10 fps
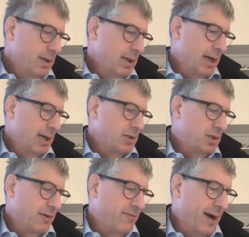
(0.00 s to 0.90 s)
And as
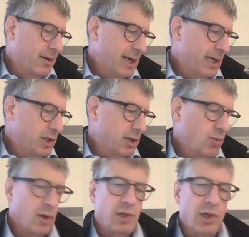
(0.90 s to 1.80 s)
a foundation,
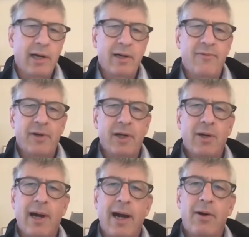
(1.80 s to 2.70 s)
we're trying to
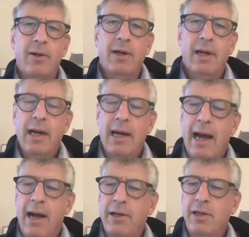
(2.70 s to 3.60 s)
figure out
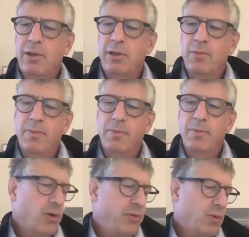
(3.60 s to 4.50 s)
how do you
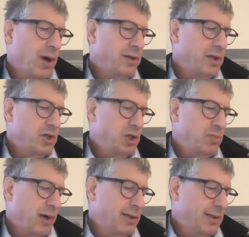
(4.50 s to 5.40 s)
both run the
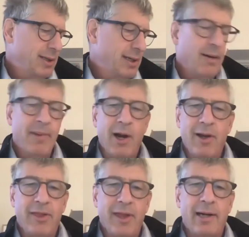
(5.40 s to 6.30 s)
sprint and a
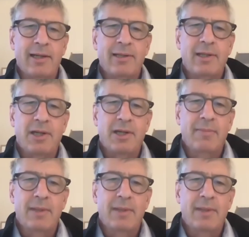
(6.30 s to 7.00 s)
marathon at the same